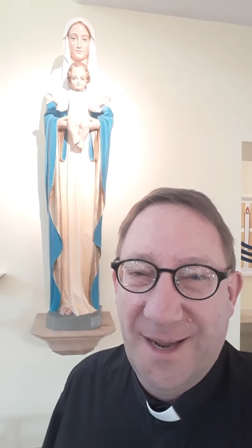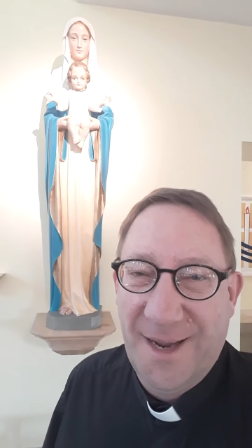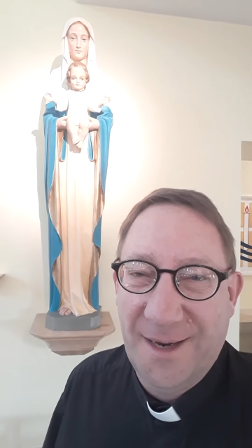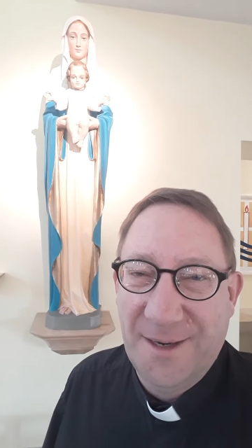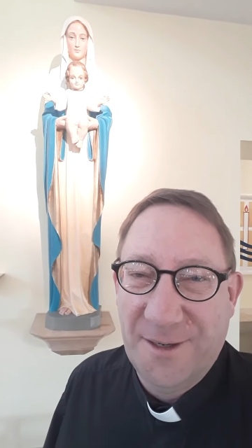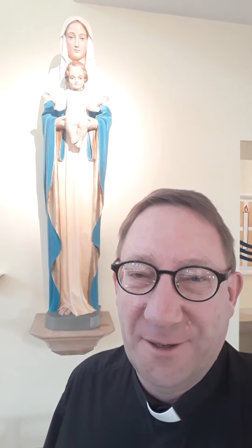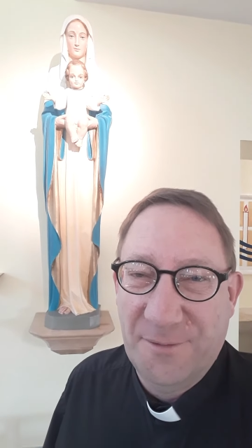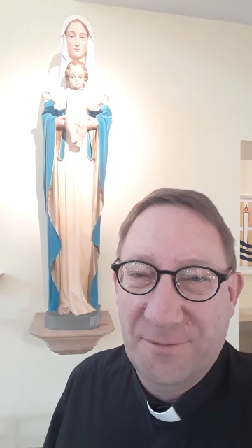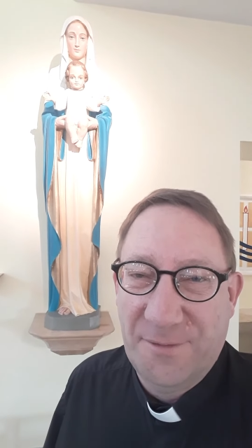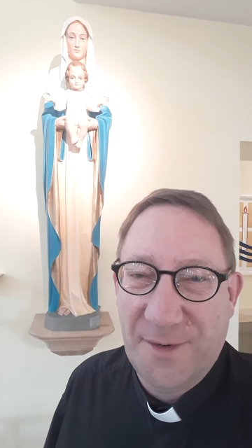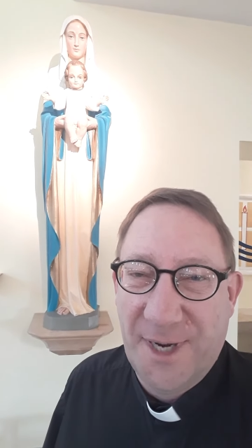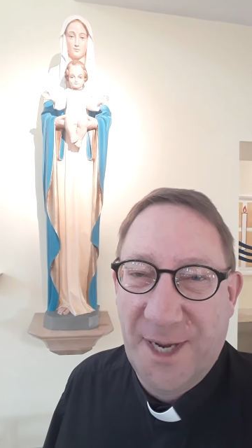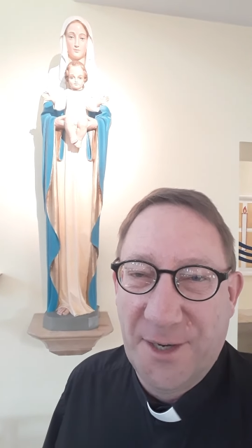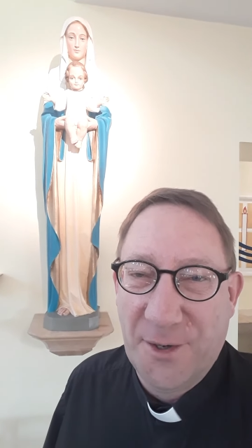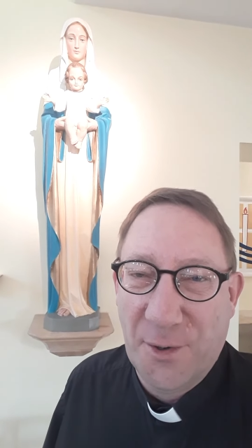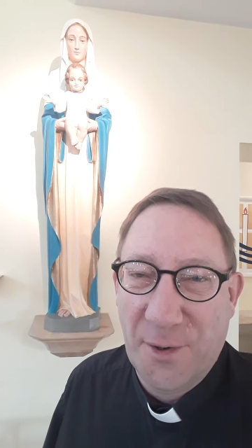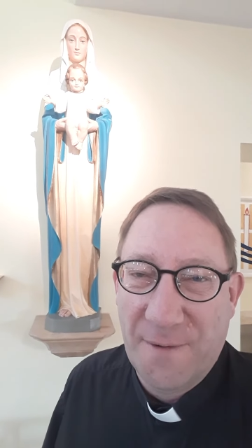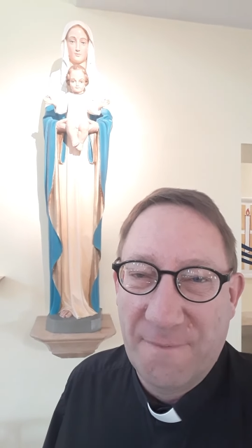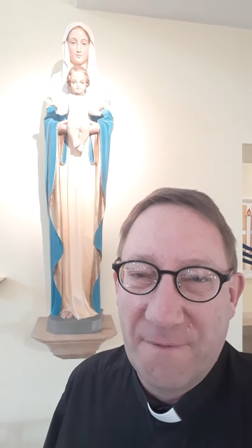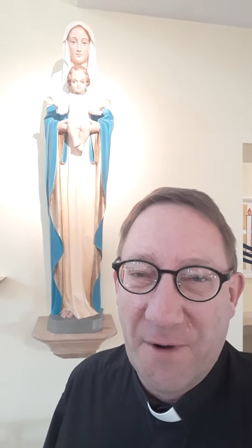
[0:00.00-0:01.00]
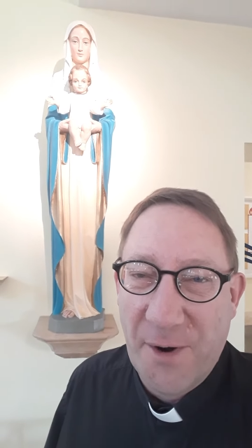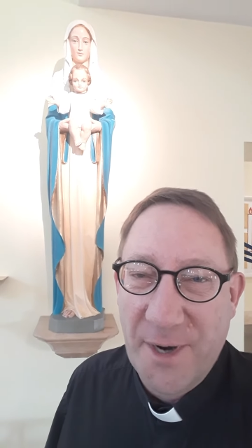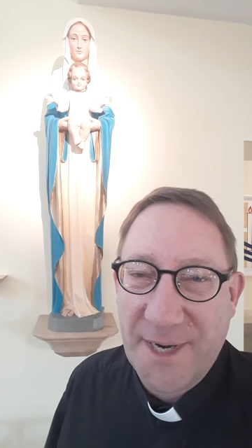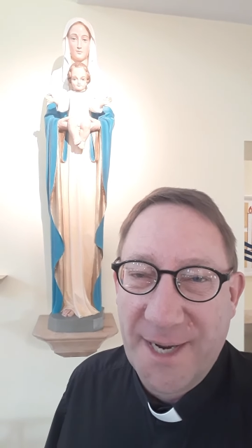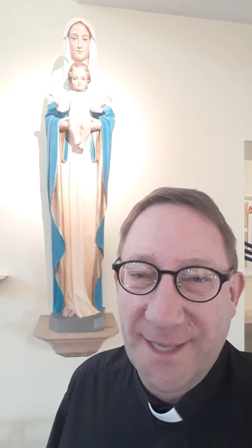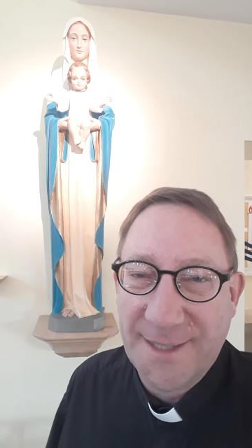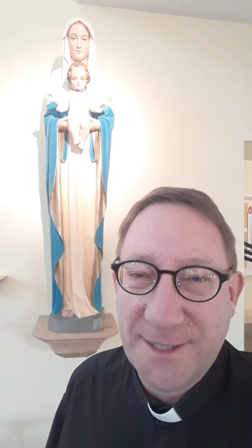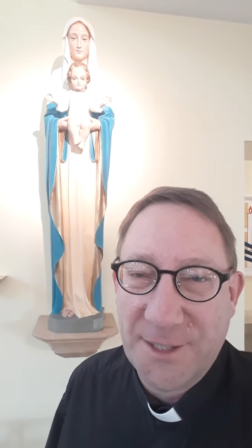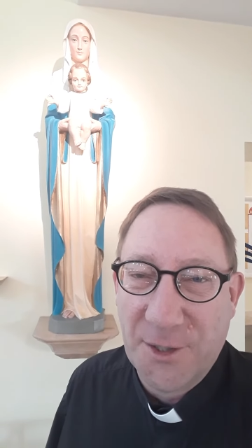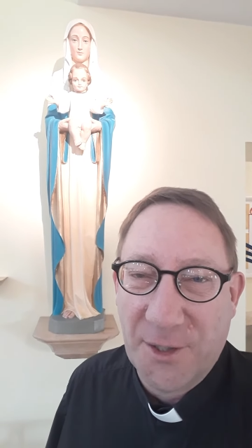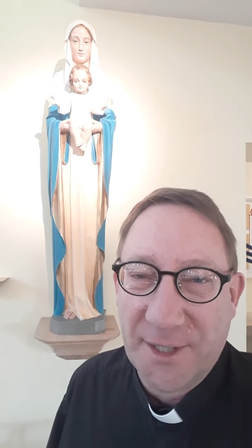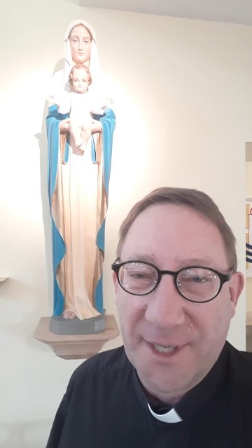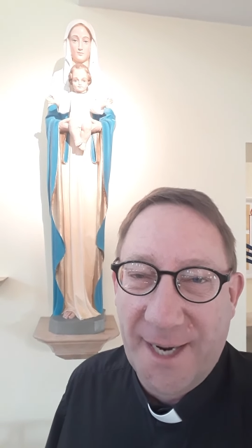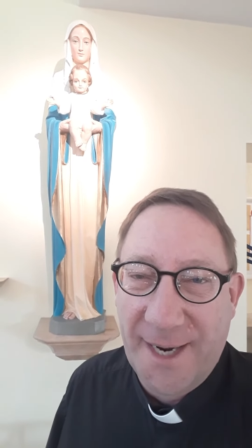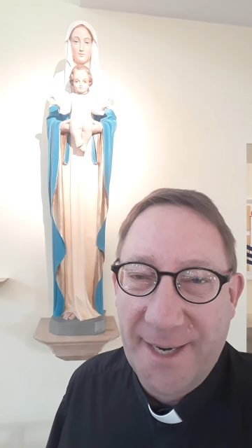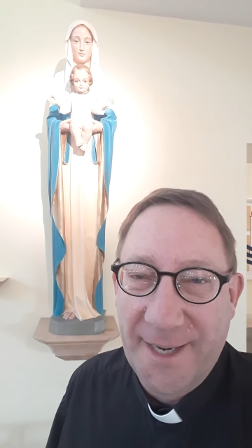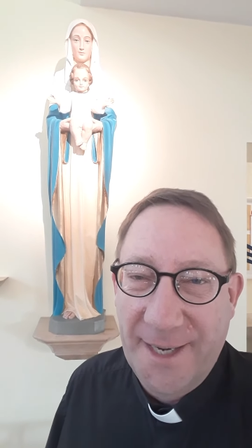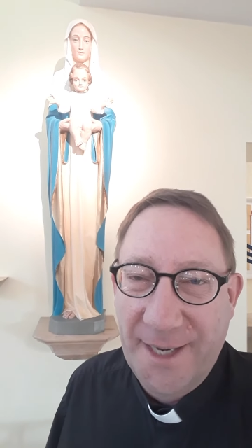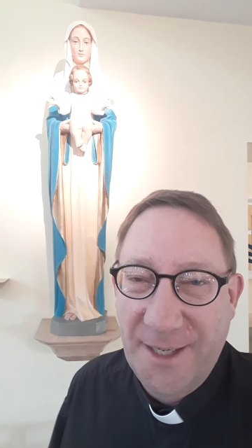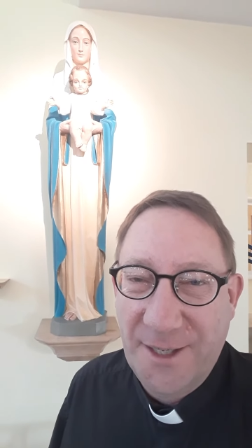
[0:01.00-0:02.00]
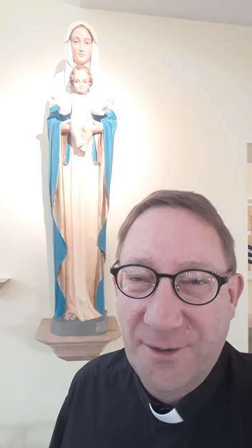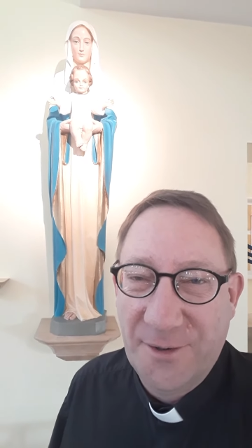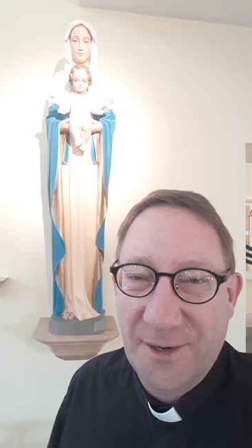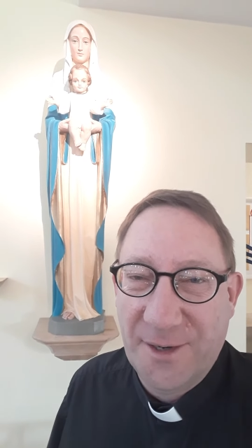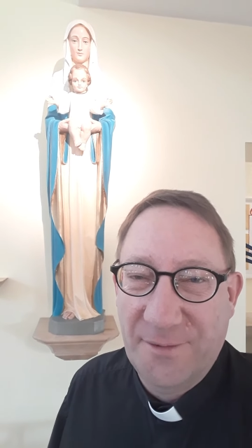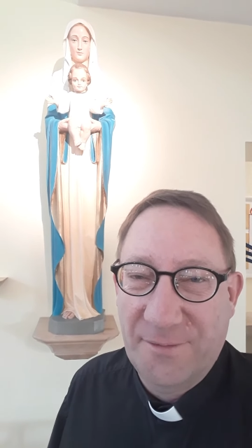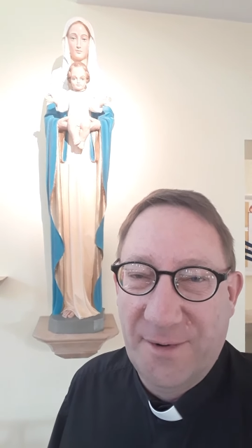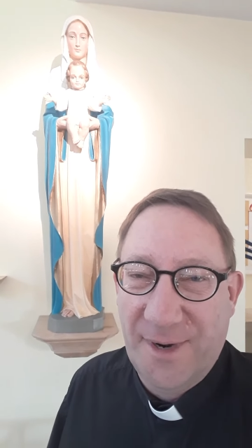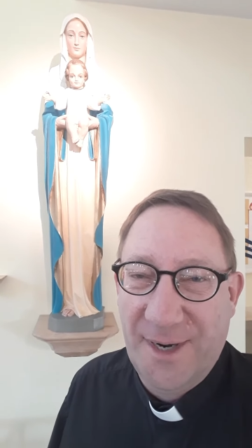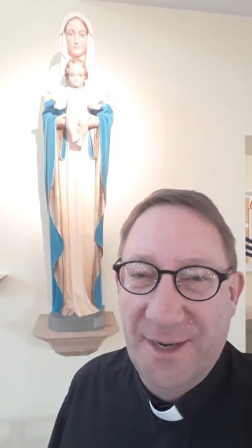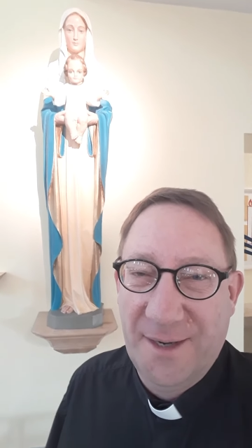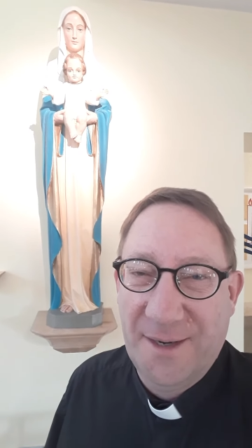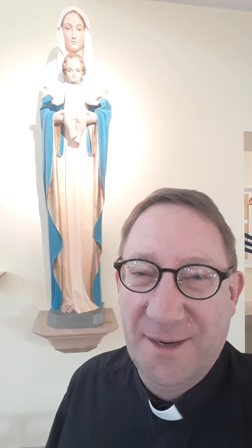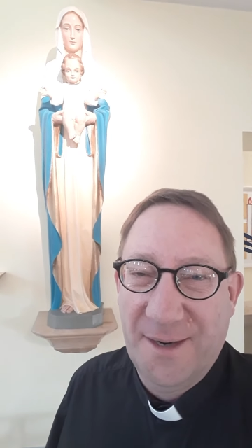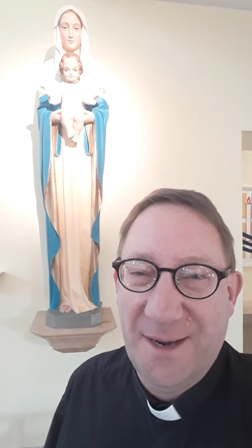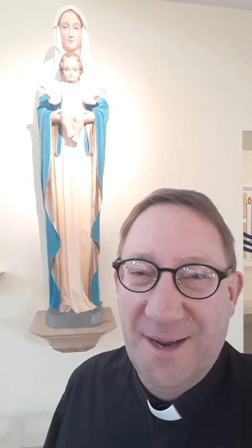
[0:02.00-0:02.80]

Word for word: And don't forget on veritas.ie, you can find